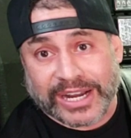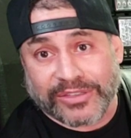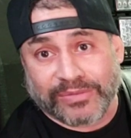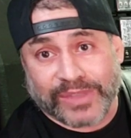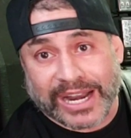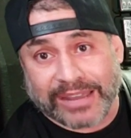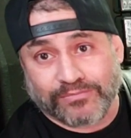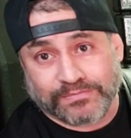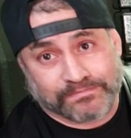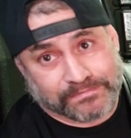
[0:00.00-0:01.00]
that I that
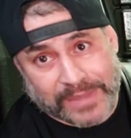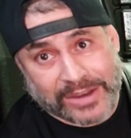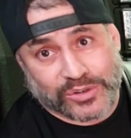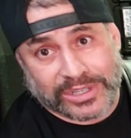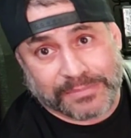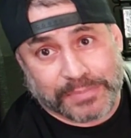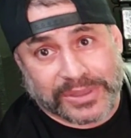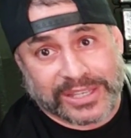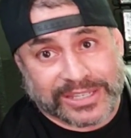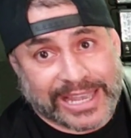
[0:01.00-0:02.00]
I actually
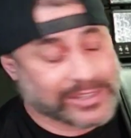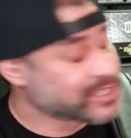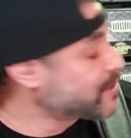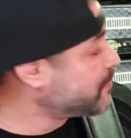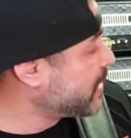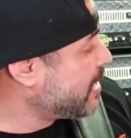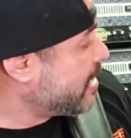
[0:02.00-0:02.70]
put this against. So